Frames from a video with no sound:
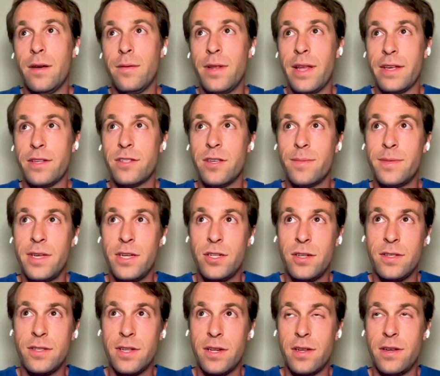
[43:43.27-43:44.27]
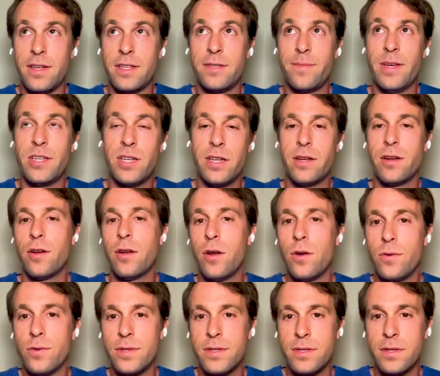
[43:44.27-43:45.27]
like substations that are especially
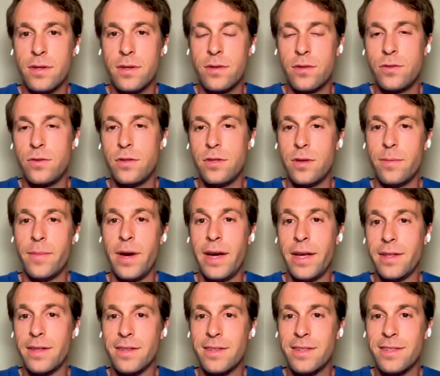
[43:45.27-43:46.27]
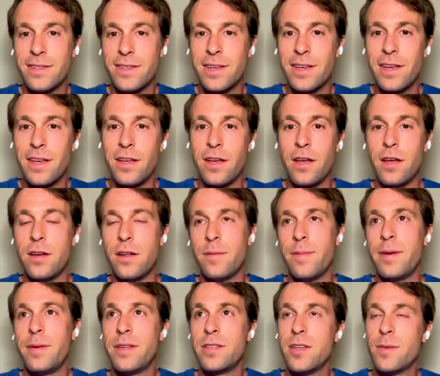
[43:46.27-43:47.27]
close to the miners uh,
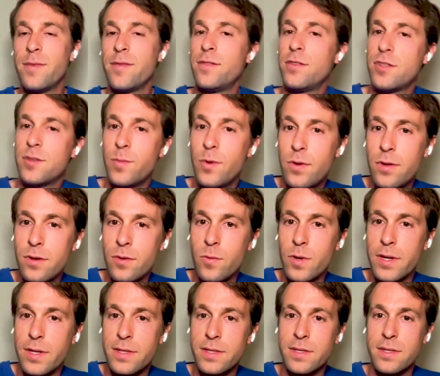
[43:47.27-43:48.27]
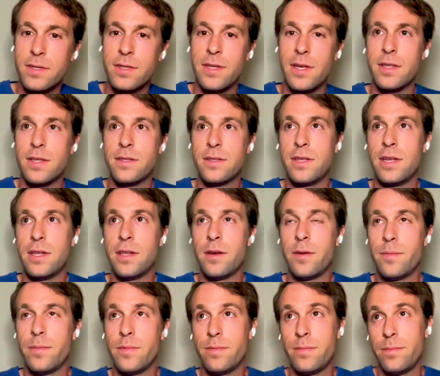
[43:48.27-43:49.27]
maybe some of the smaller ones that that are
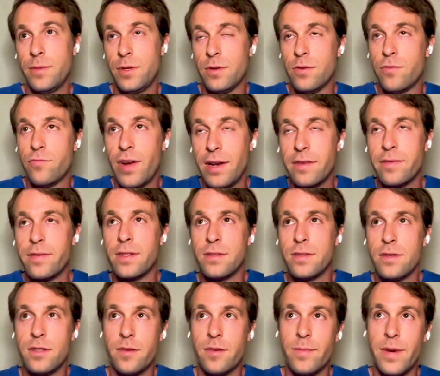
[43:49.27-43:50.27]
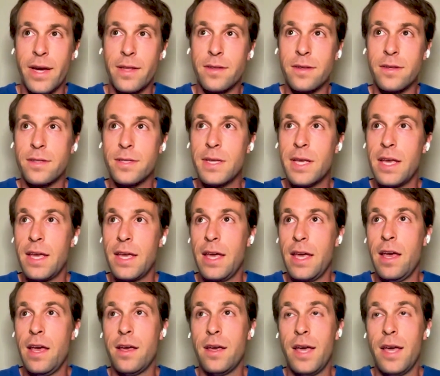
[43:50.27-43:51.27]
you know relevant to the miners.
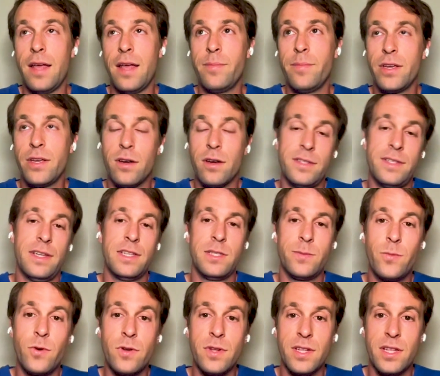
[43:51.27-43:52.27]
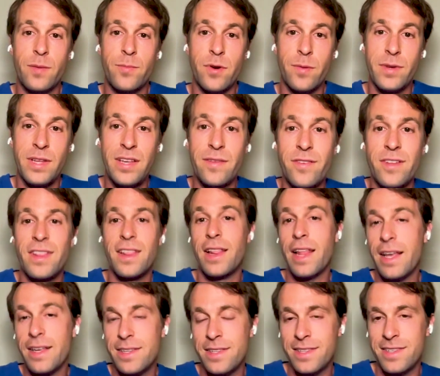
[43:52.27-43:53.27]
Uh, and because they're smaller, they're probably even
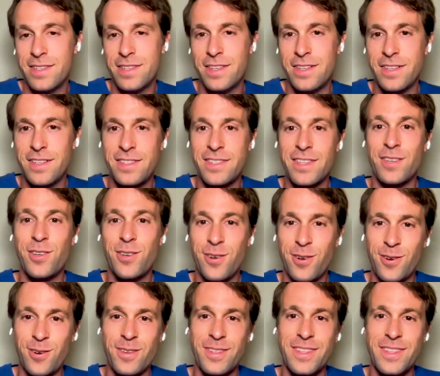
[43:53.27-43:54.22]
less secure